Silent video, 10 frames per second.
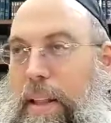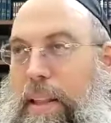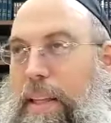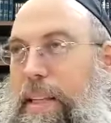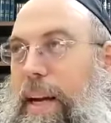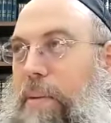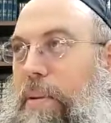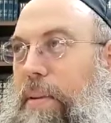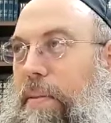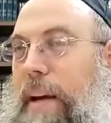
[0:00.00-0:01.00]
That's not how
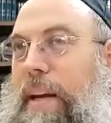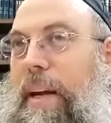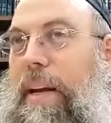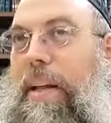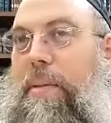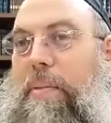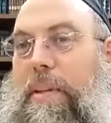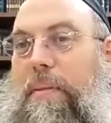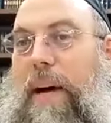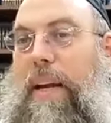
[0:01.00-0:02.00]
we're dividing it. We're
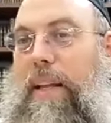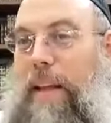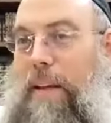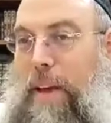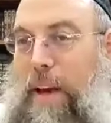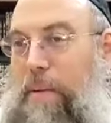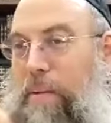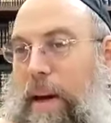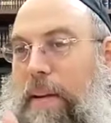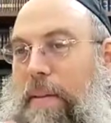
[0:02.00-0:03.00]
dividing it down the other
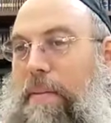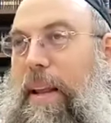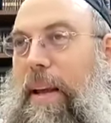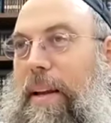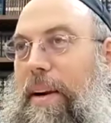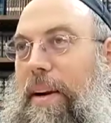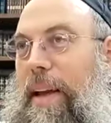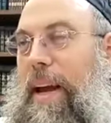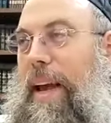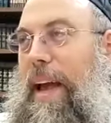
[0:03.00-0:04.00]
way, and you're
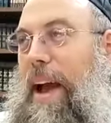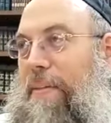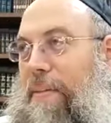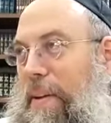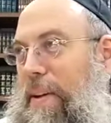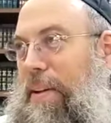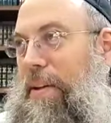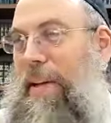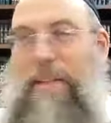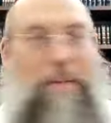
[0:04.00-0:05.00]
getting half.
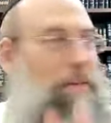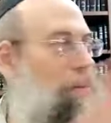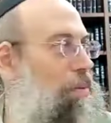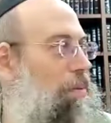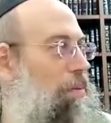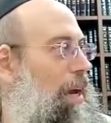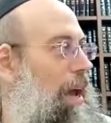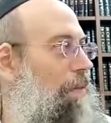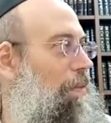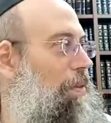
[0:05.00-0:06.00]
Each of you will get
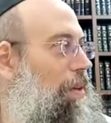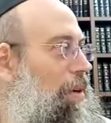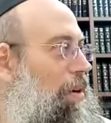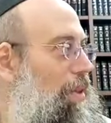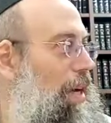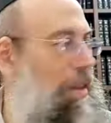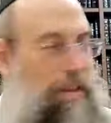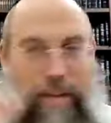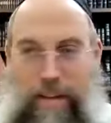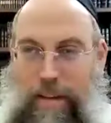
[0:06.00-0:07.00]
half of the gold. Not
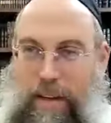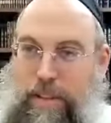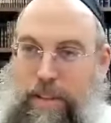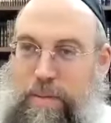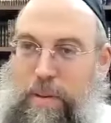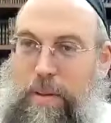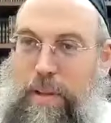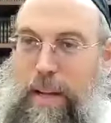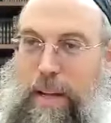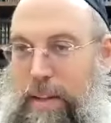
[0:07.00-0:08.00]
each of you.
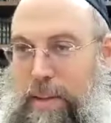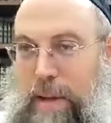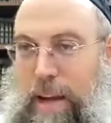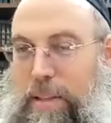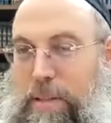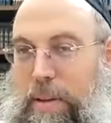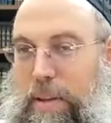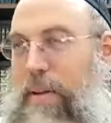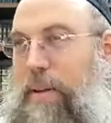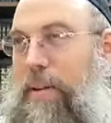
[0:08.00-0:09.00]
Not this guy gets all the
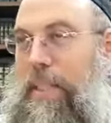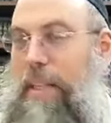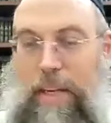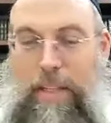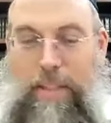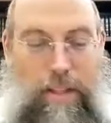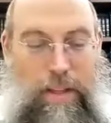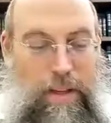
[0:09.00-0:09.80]
gold, this guy gets none.